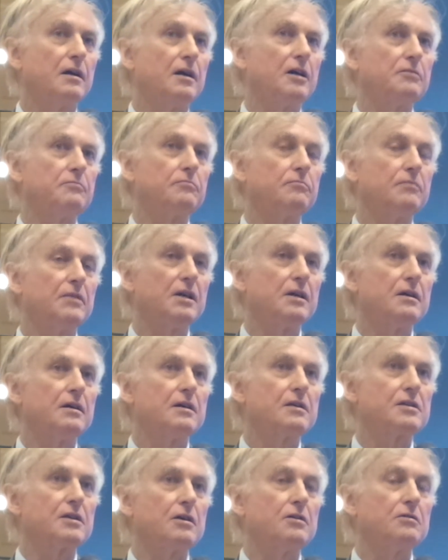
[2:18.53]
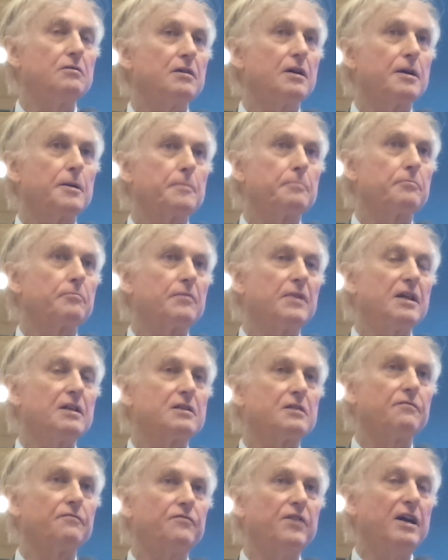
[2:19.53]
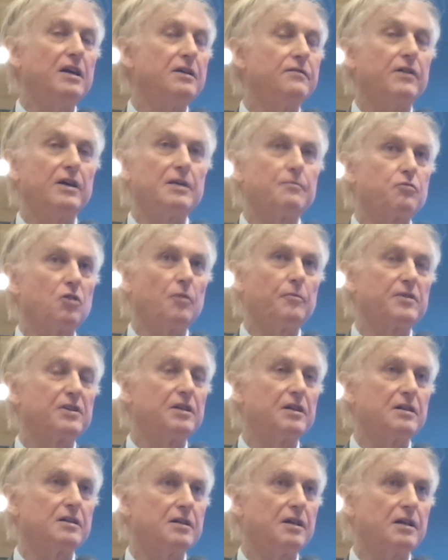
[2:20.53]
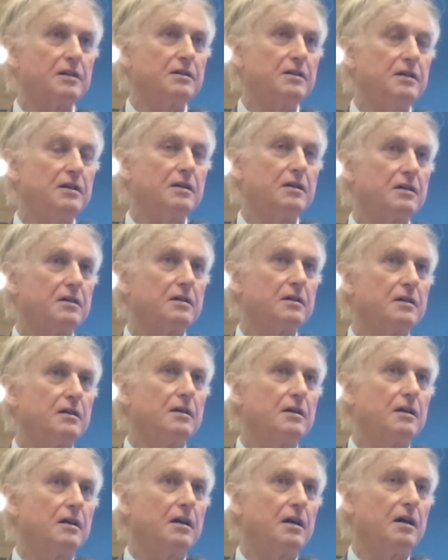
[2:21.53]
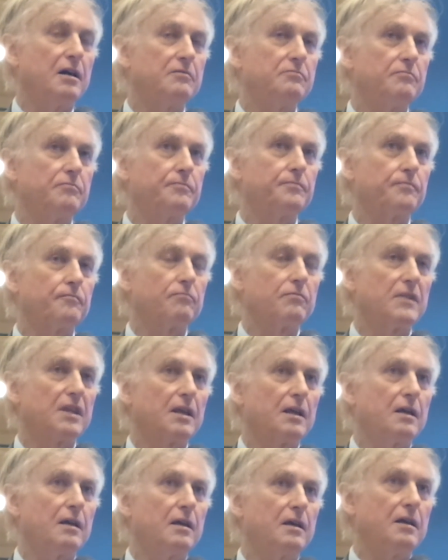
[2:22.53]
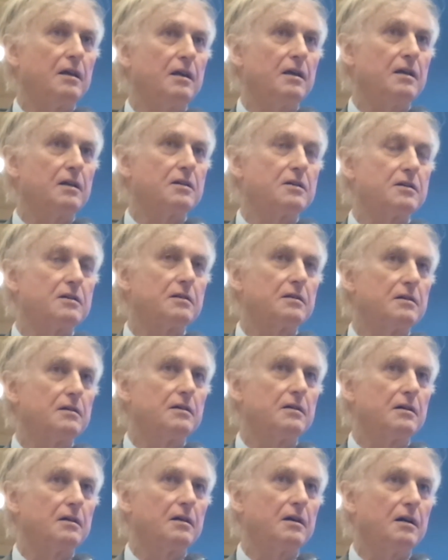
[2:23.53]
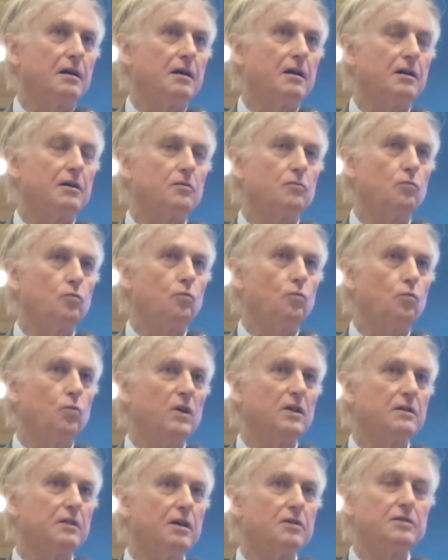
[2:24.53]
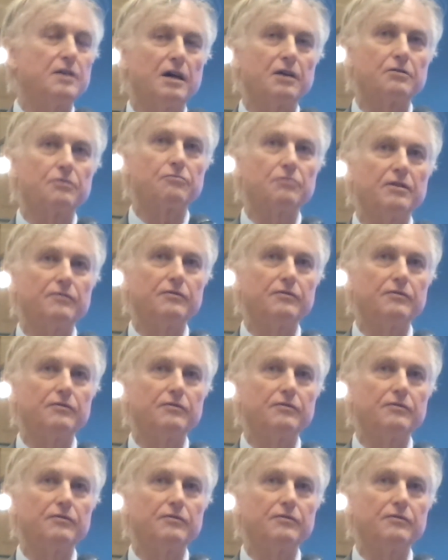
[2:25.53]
Um, so it's a very, very promising technique. Um, it uh, will no doubt